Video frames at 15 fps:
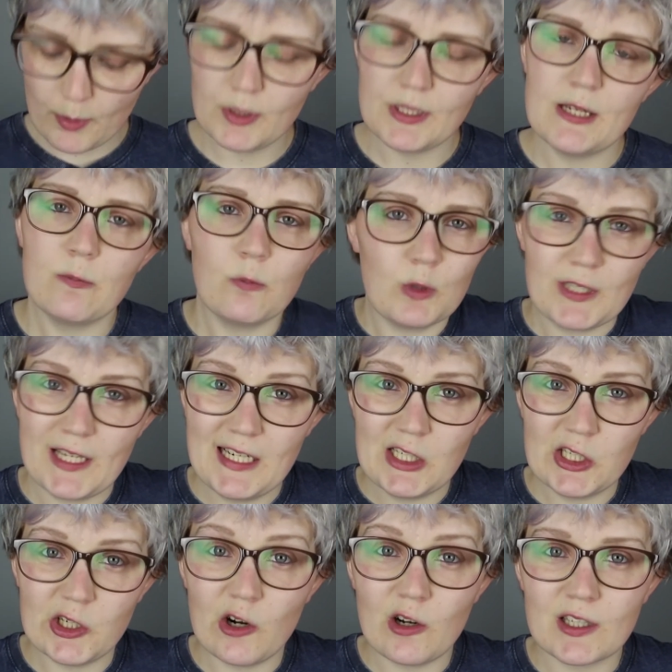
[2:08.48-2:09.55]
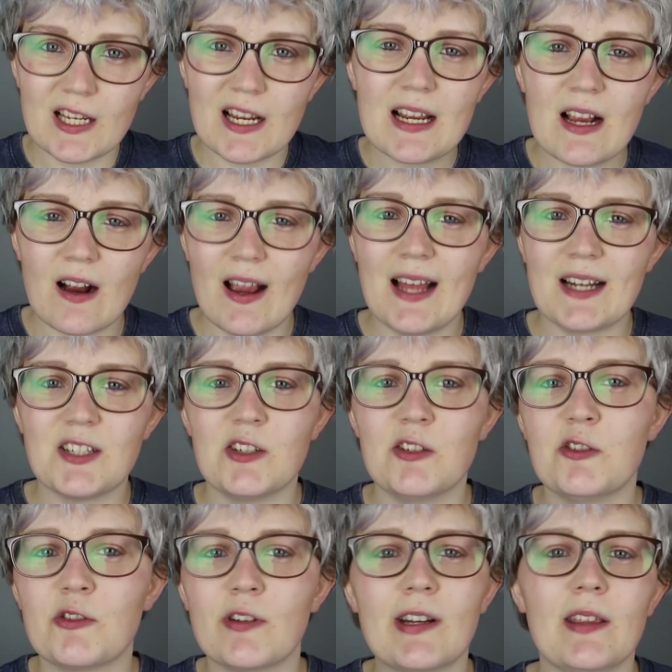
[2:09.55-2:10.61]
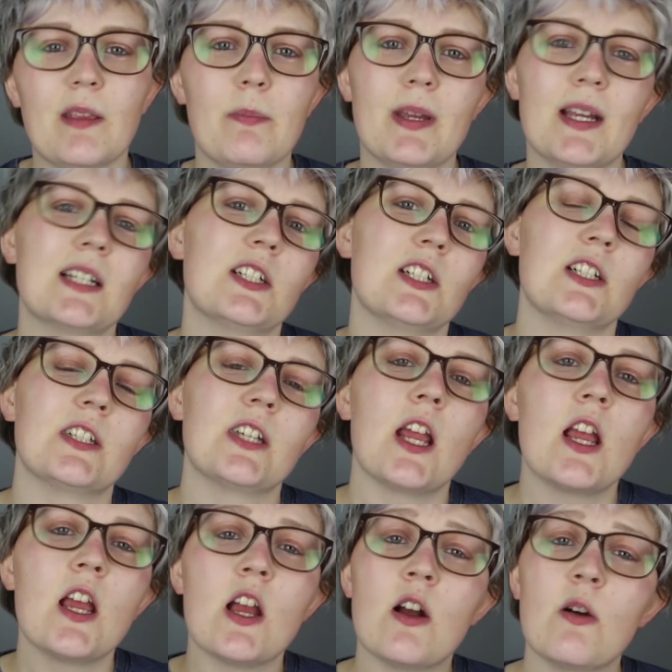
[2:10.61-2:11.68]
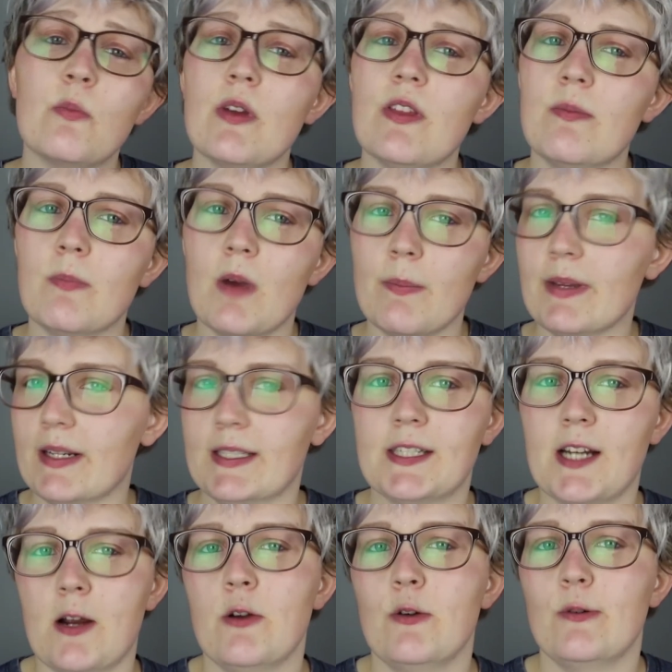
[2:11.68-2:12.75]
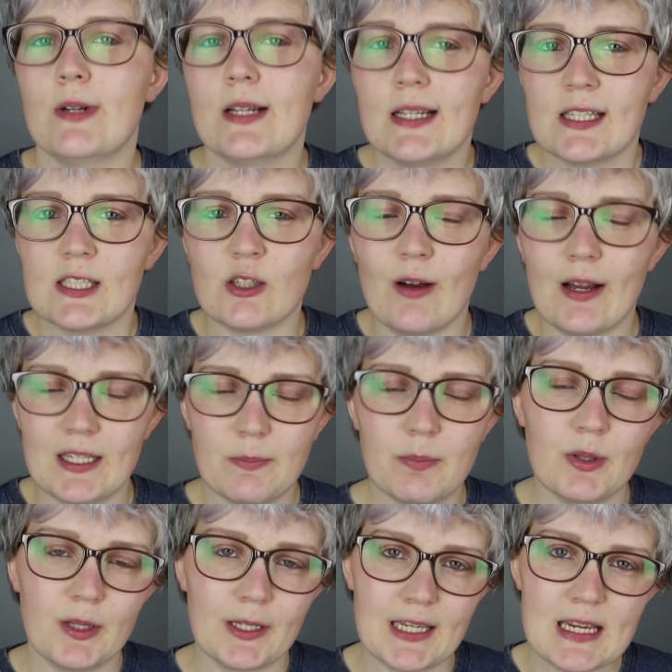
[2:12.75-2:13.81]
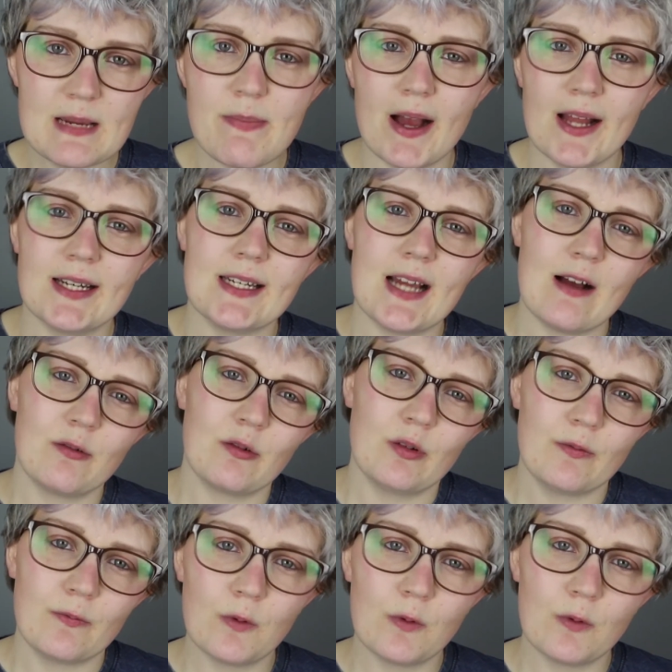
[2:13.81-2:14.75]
body was in shot, I had to trigger the pictures with my big toe. So I had to put the keypad down on the